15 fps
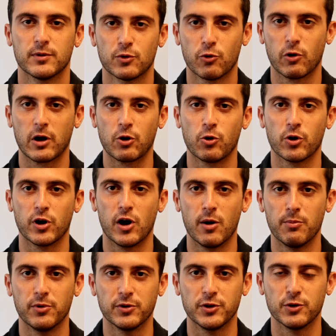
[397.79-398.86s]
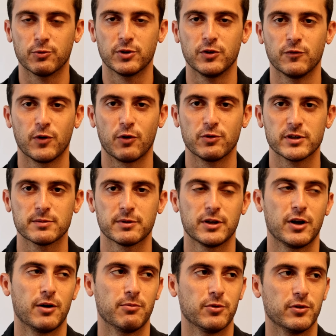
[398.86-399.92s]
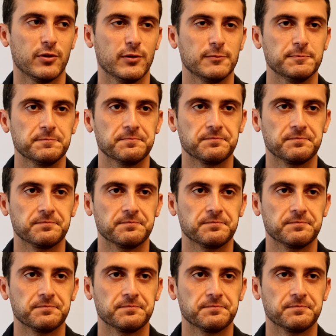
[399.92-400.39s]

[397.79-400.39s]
quote unquote humble you when you've always been humble.